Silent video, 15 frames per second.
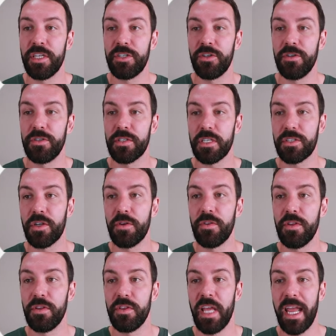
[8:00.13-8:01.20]
issues. So
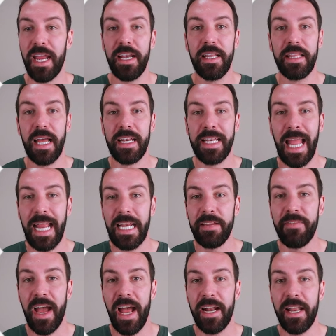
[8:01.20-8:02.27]
they're hitting that
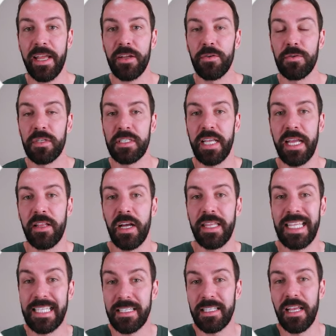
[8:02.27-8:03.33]
native ad angle to say like
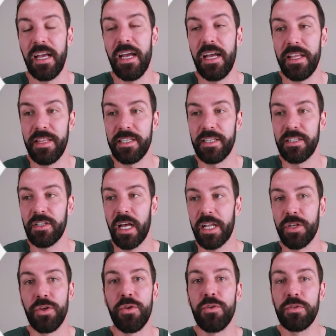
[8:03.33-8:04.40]
this is like
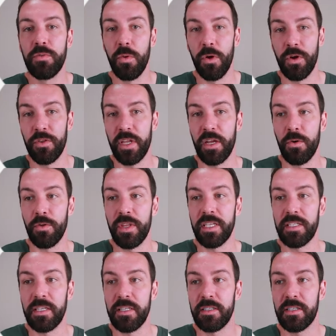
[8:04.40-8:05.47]
newsworthy, or
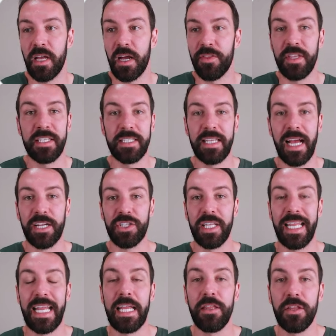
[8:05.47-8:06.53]
this is
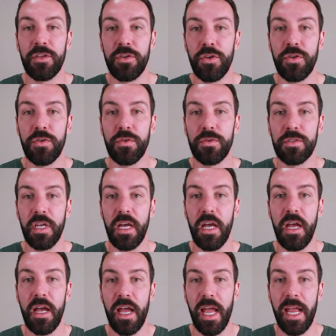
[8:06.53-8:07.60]
actually in the news,
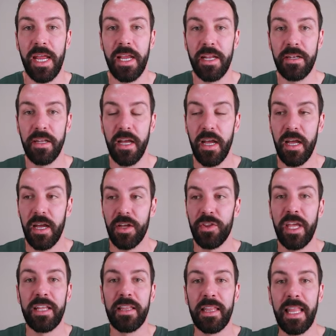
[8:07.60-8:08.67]
and
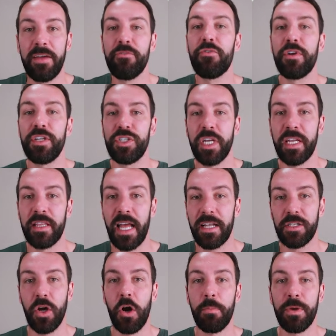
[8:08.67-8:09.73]
they're leveraging
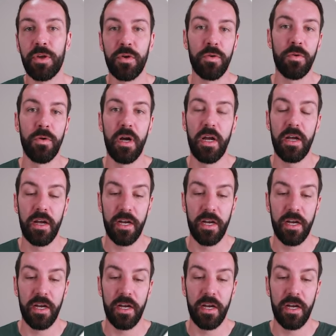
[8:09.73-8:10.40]
that topical